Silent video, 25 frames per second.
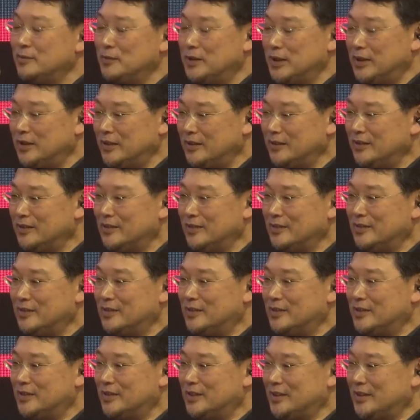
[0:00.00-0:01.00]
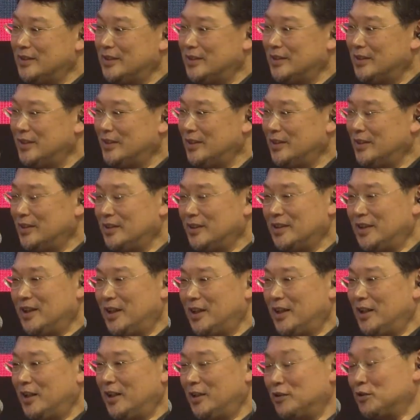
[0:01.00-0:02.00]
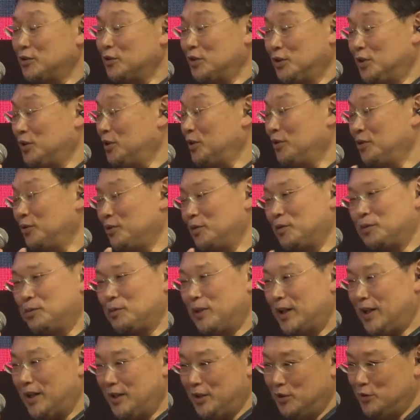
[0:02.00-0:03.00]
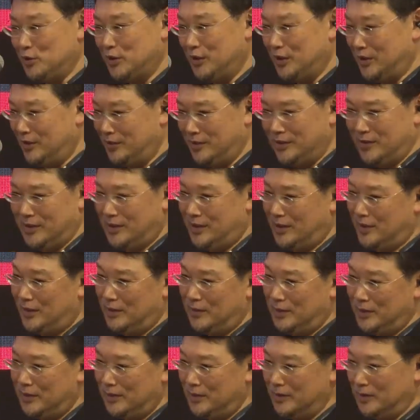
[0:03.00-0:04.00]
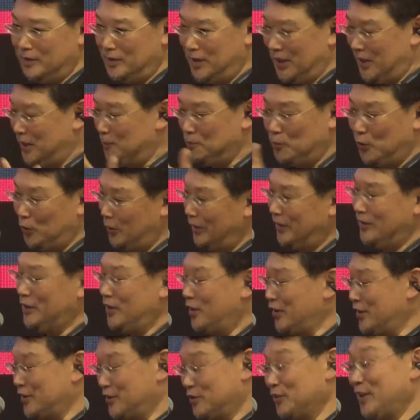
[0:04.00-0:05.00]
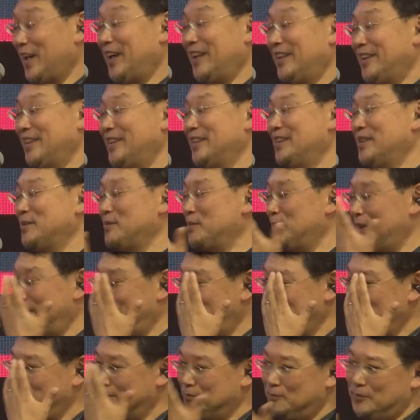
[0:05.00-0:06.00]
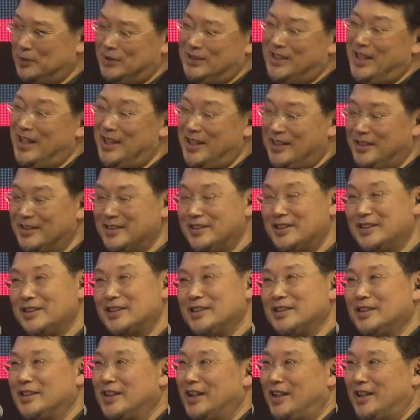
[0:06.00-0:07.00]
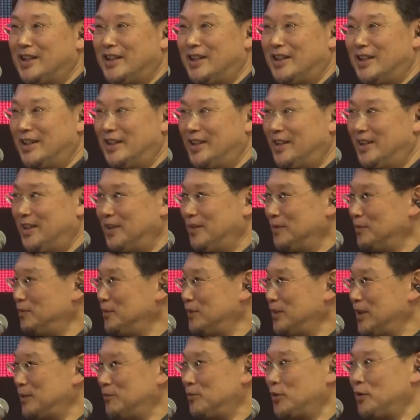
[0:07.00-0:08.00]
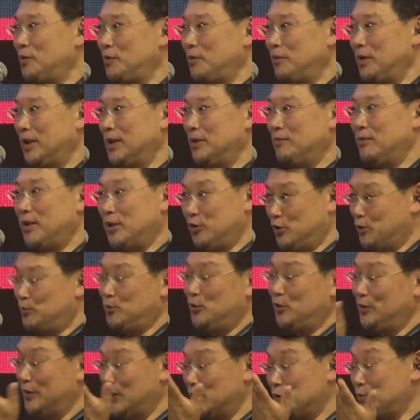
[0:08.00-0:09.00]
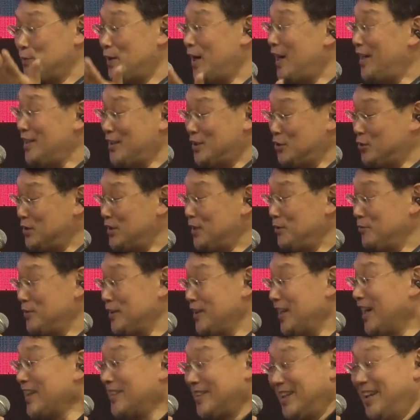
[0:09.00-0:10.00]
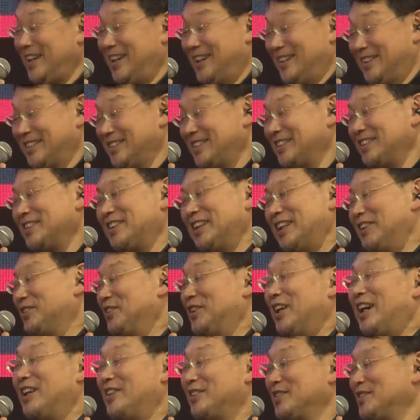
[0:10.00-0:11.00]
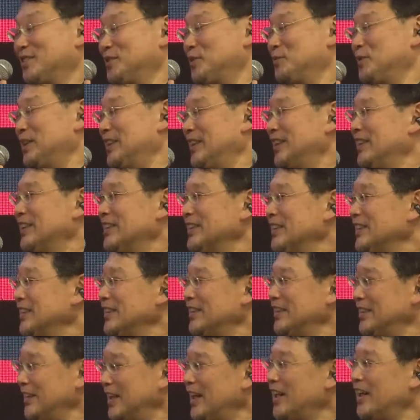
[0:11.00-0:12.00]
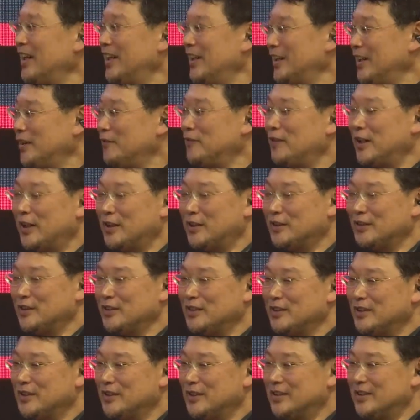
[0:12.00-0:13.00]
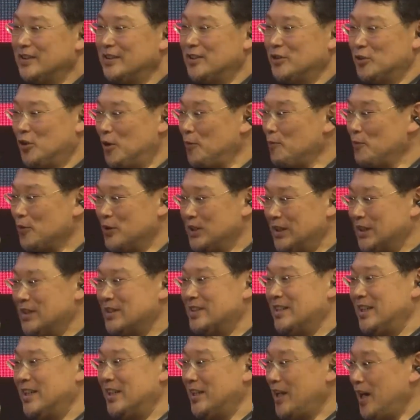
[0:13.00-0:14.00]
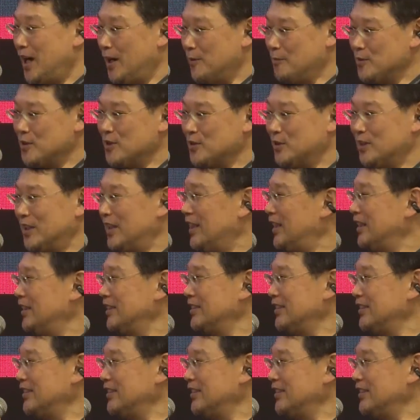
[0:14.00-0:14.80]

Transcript: But I don't know, by using the importing, not a good idea, but say probably multiple dispatch or something like that. I don't know, but if I could drop these enums on